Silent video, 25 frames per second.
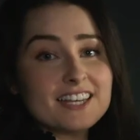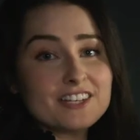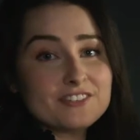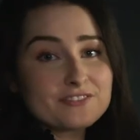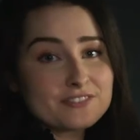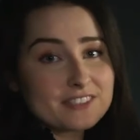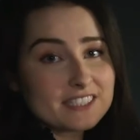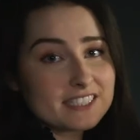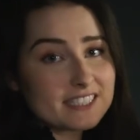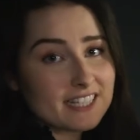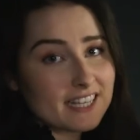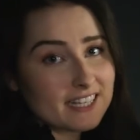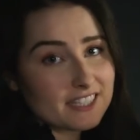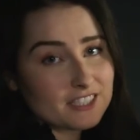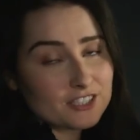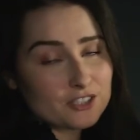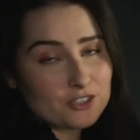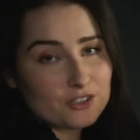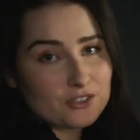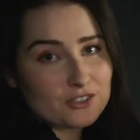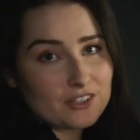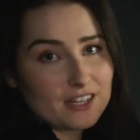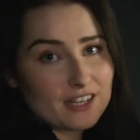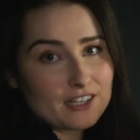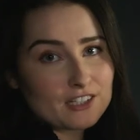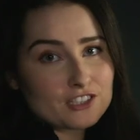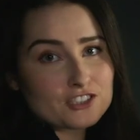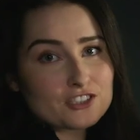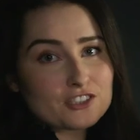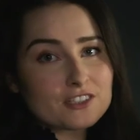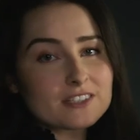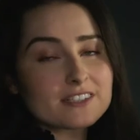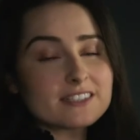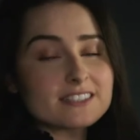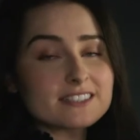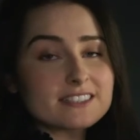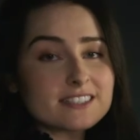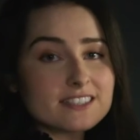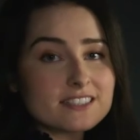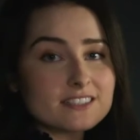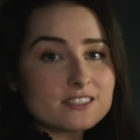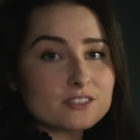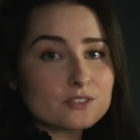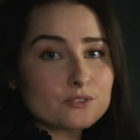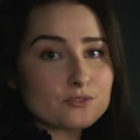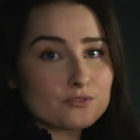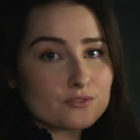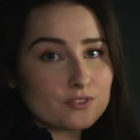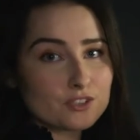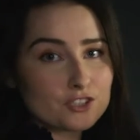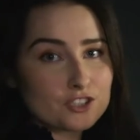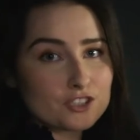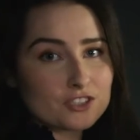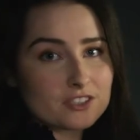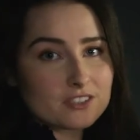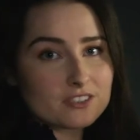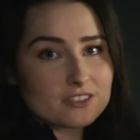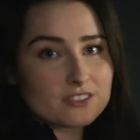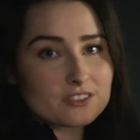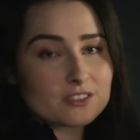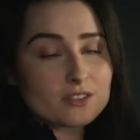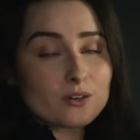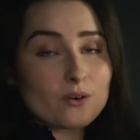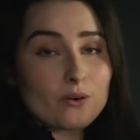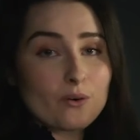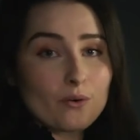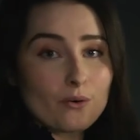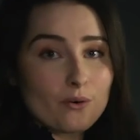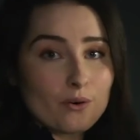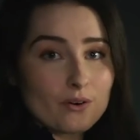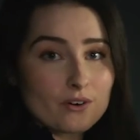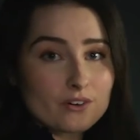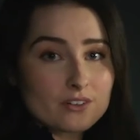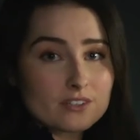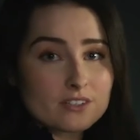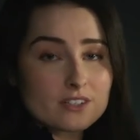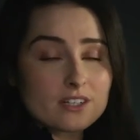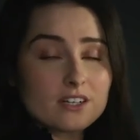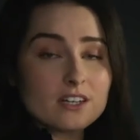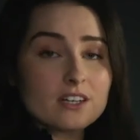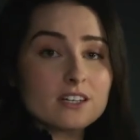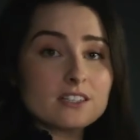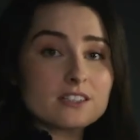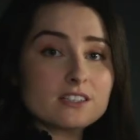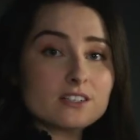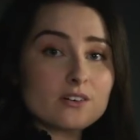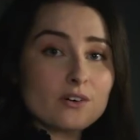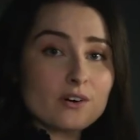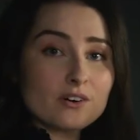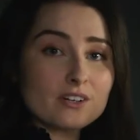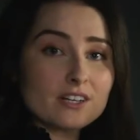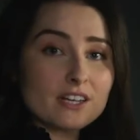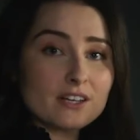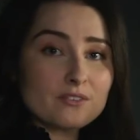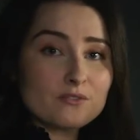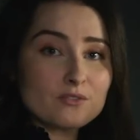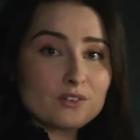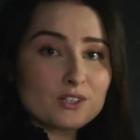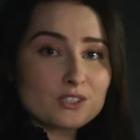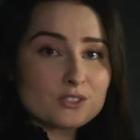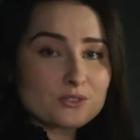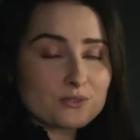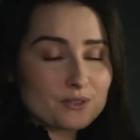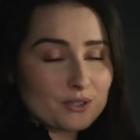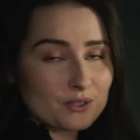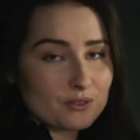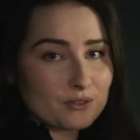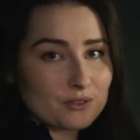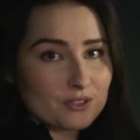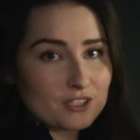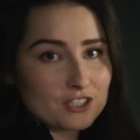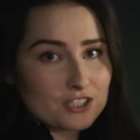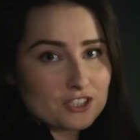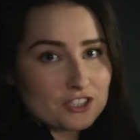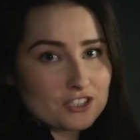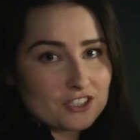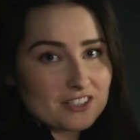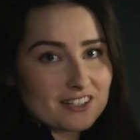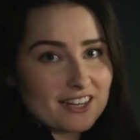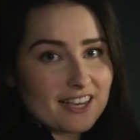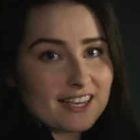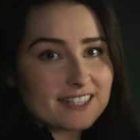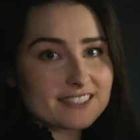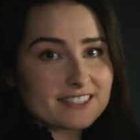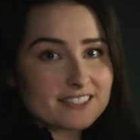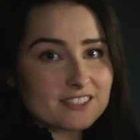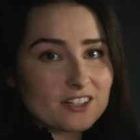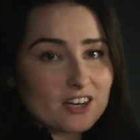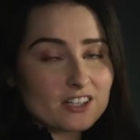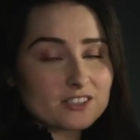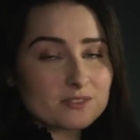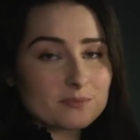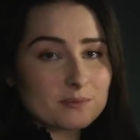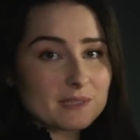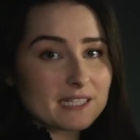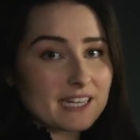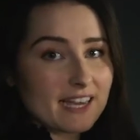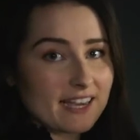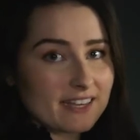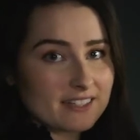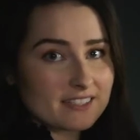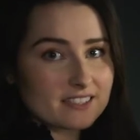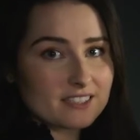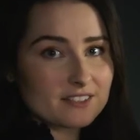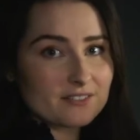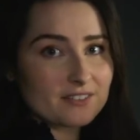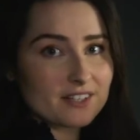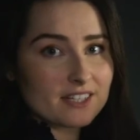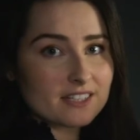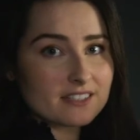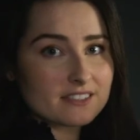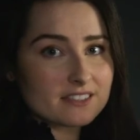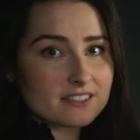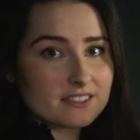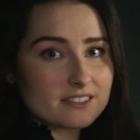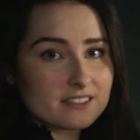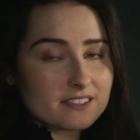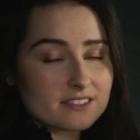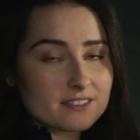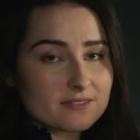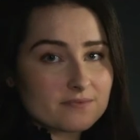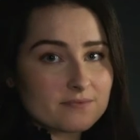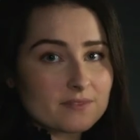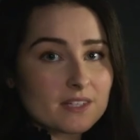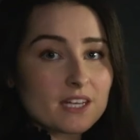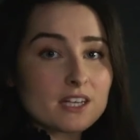If the data connection is insufficient or the online voice recognition has not been activated,